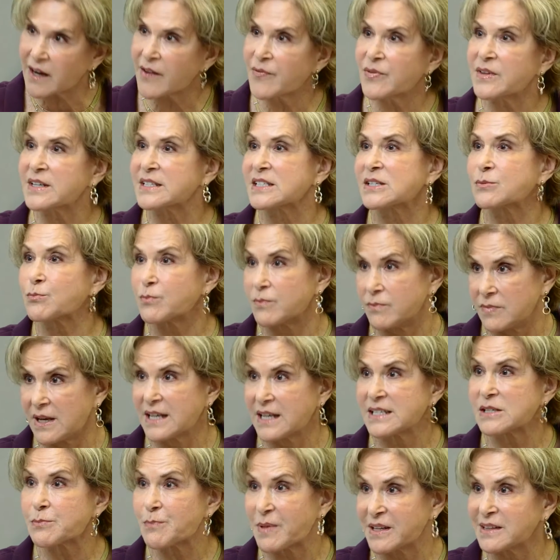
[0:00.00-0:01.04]
on this
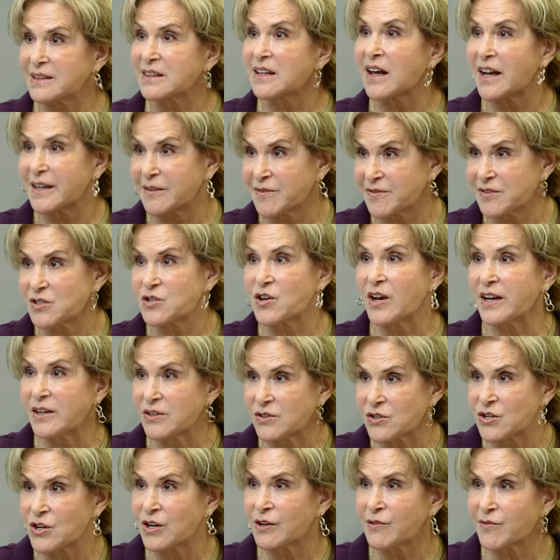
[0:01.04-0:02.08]
has been
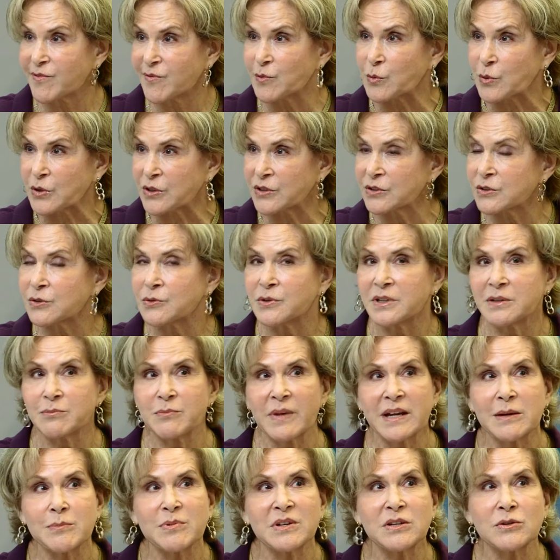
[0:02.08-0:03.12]
life-changing for you, and
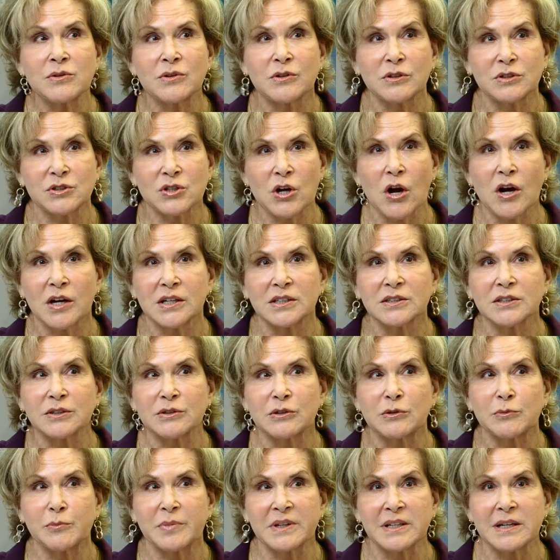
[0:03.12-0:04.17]
maybe you could talk a
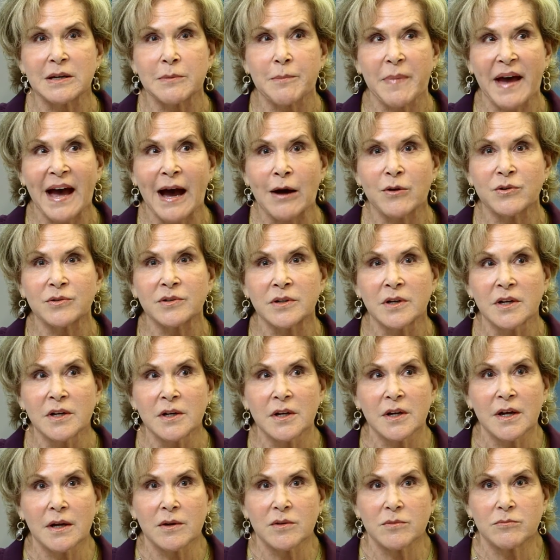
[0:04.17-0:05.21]
little bit about
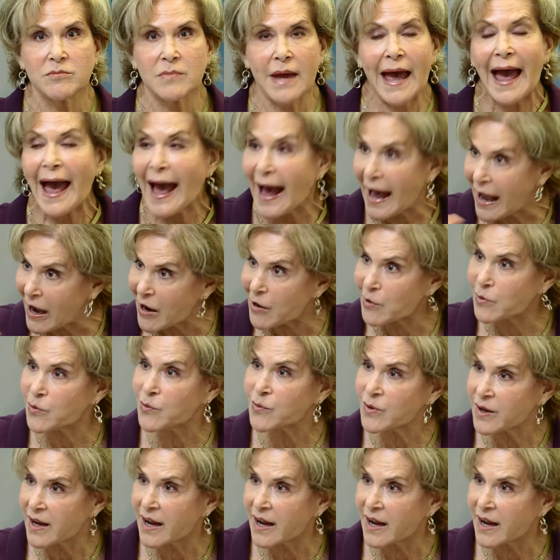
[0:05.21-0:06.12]
how